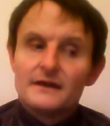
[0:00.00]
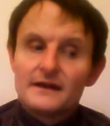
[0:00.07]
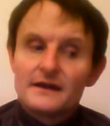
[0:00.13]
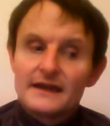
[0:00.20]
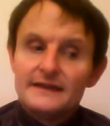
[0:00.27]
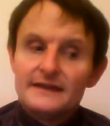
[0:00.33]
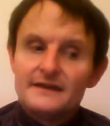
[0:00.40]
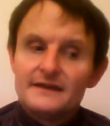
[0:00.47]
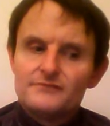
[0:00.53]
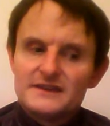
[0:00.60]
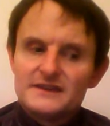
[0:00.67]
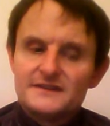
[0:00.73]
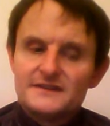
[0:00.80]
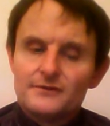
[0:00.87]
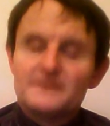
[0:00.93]
okay, and
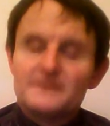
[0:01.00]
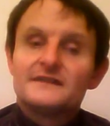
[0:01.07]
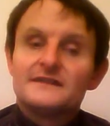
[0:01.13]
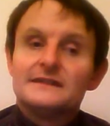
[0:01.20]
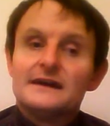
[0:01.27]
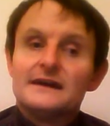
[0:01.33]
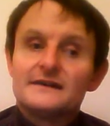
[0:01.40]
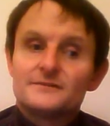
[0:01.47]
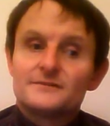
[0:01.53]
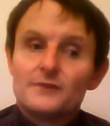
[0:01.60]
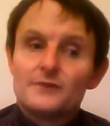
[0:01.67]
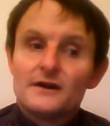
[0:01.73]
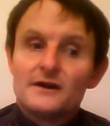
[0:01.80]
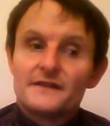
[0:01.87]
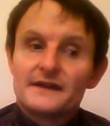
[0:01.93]
which is always the last word.